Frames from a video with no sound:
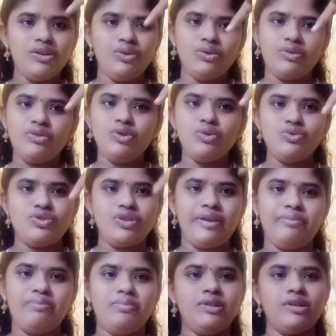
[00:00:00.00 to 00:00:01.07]

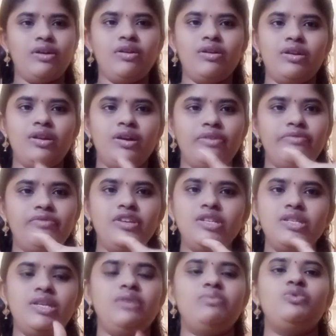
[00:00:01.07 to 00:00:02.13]
U-shaped or a
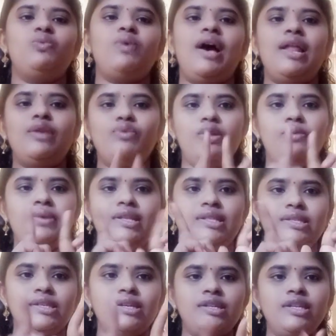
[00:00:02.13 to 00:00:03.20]
V-shaped valve will be
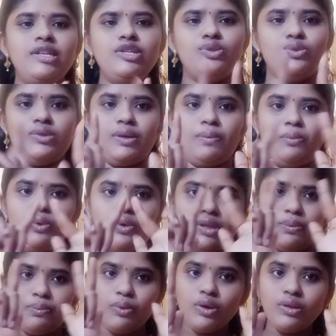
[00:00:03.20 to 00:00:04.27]
inserted to support
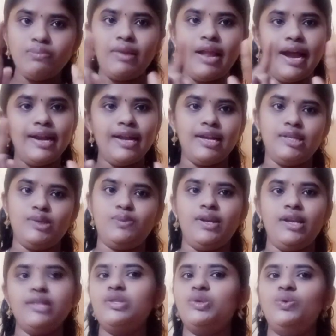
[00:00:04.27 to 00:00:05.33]
the both bladder as
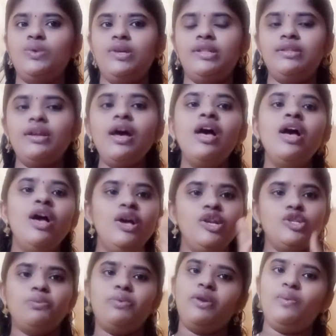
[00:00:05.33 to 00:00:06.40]
well as urethra
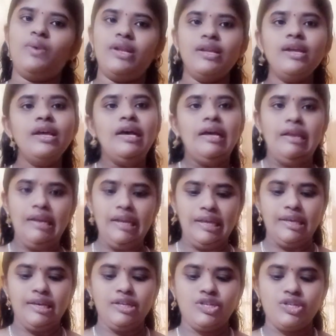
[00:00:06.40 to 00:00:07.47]
to prevent the
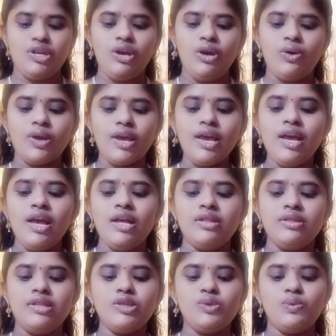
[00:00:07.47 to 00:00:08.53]
leakage. Okay,
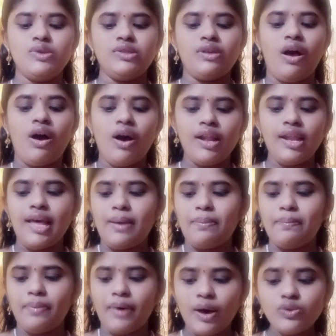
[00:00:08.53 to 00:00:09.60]
this was all
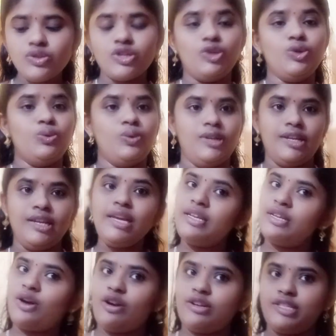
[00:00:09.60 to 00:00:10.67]
about urinary
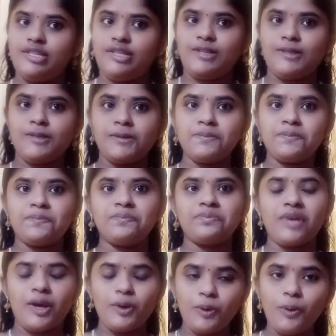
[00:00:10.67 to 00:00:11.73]
incontinence.
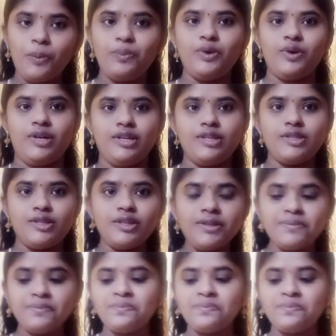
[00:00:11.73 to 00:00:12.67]
I hope you understood.